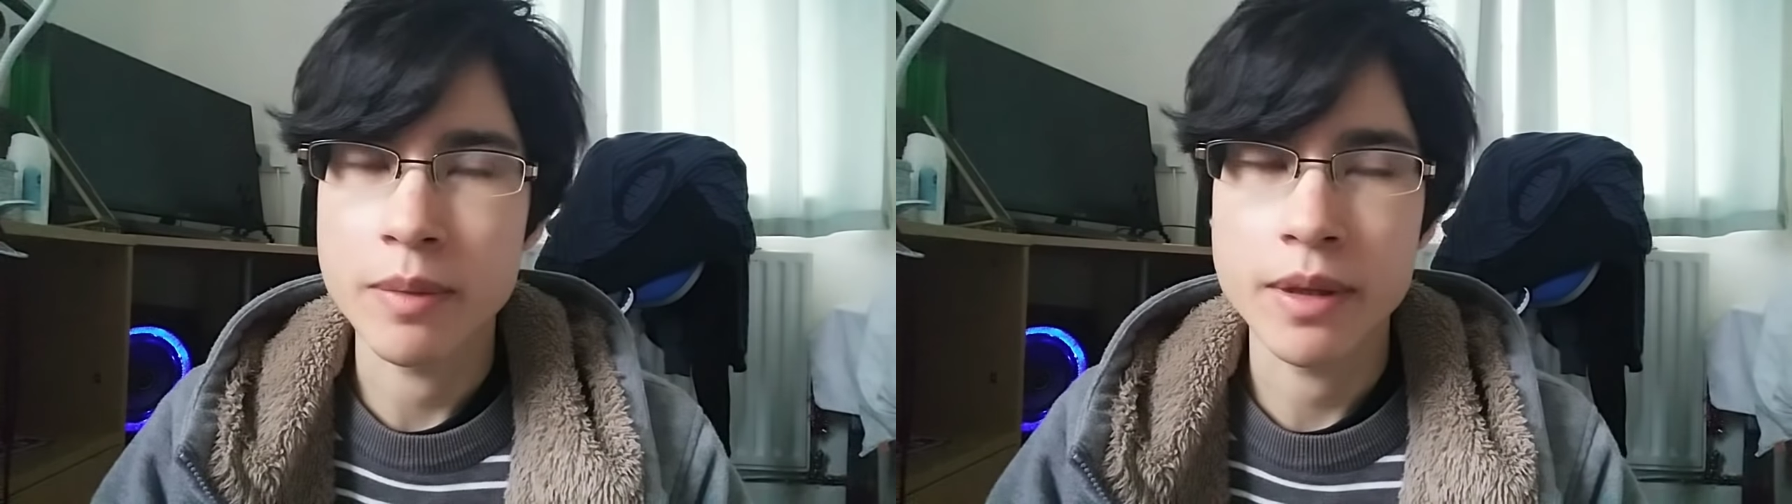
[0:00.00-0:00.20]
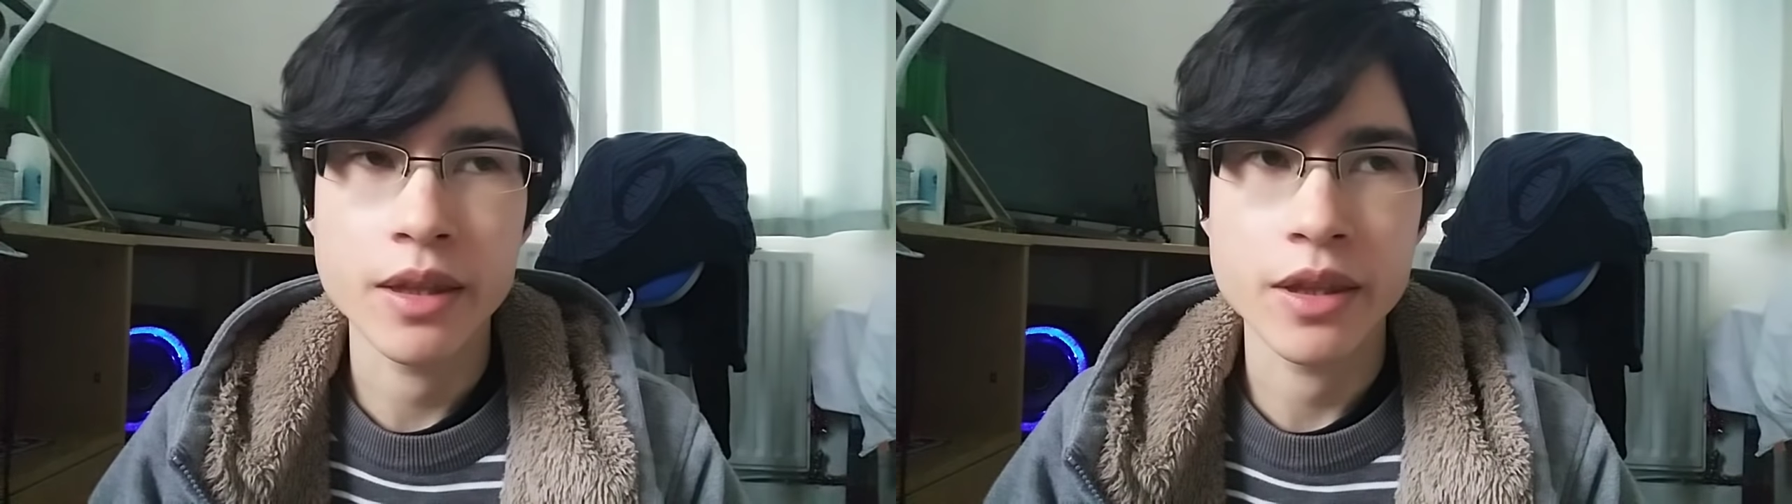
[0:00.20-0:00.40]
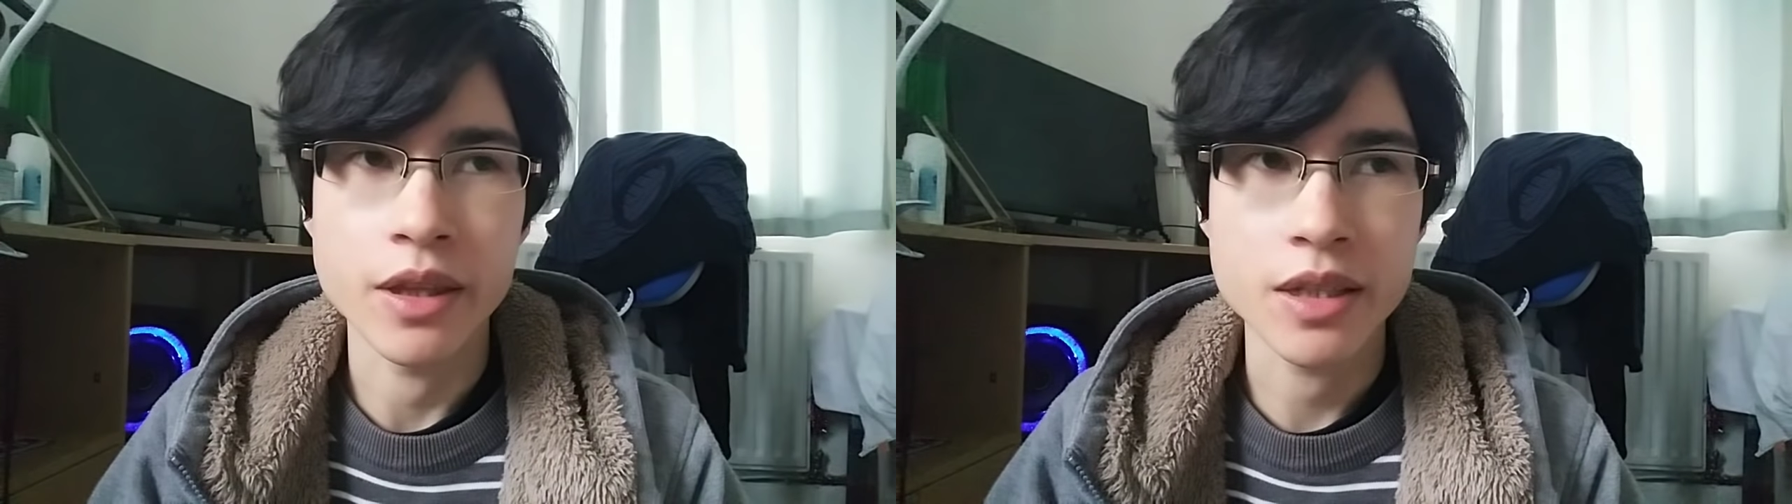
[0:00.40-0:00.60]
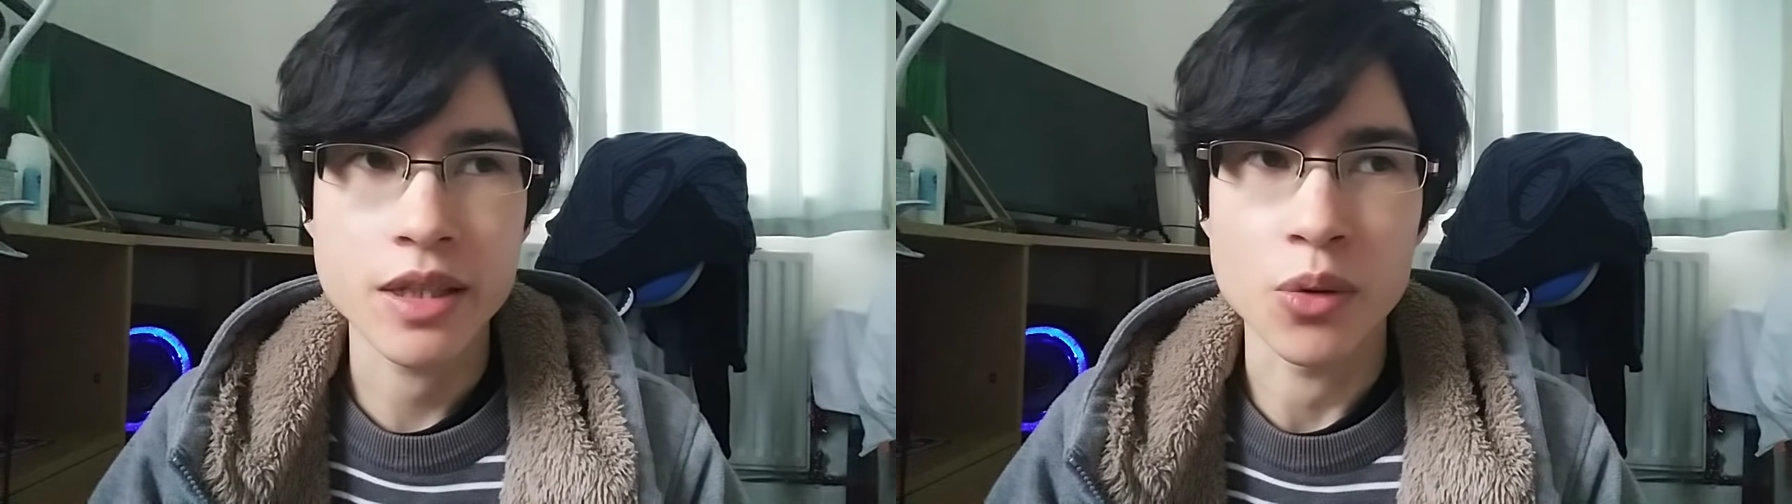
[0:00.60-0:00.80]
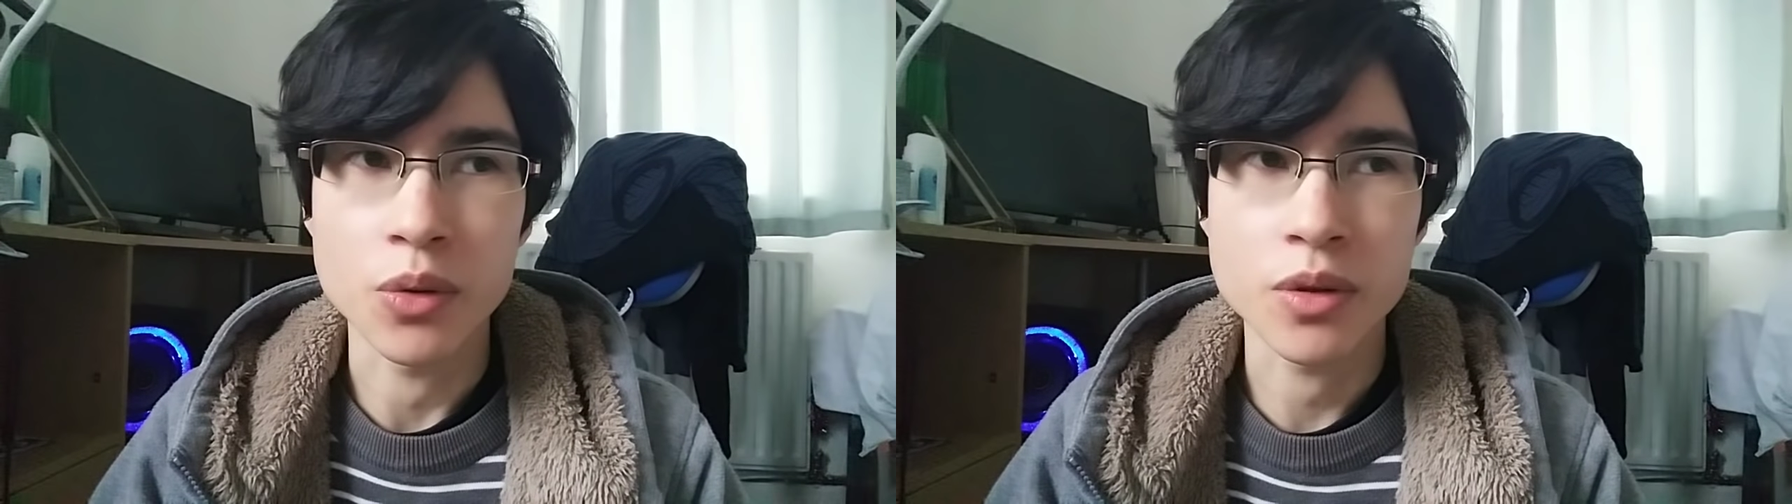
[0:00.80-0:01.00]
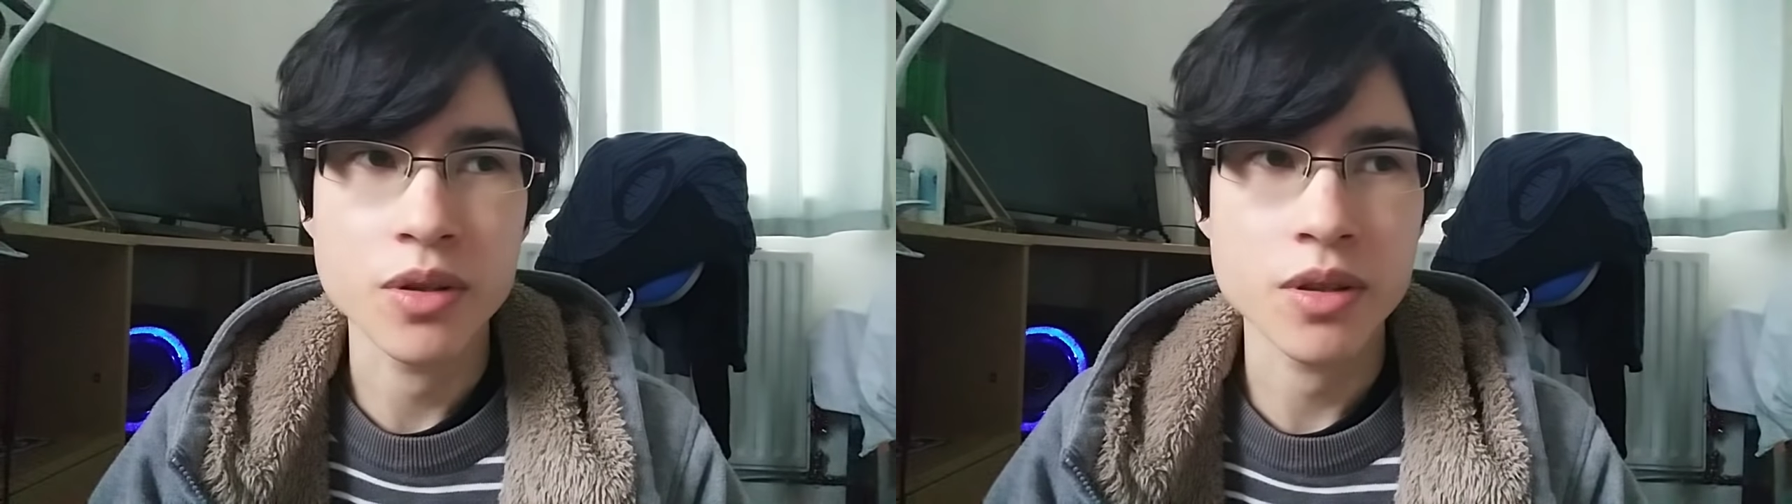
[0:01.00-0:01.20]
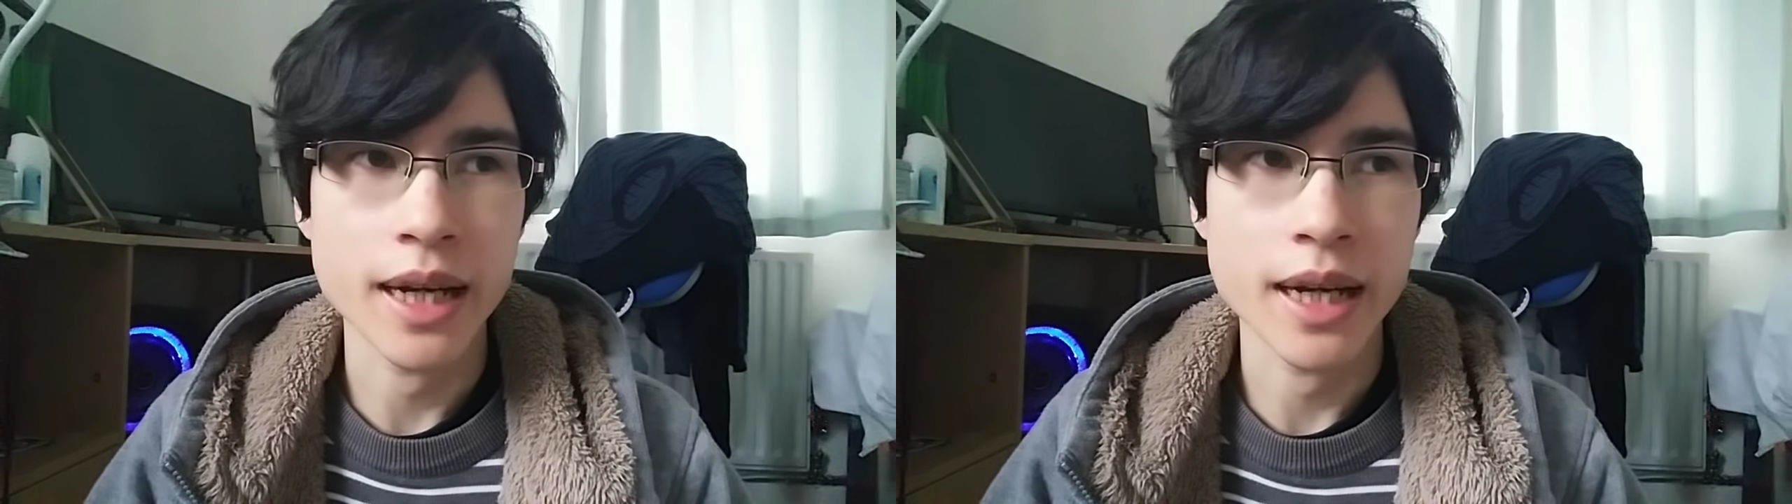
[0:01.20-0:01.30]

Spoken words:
maybe 30 orders.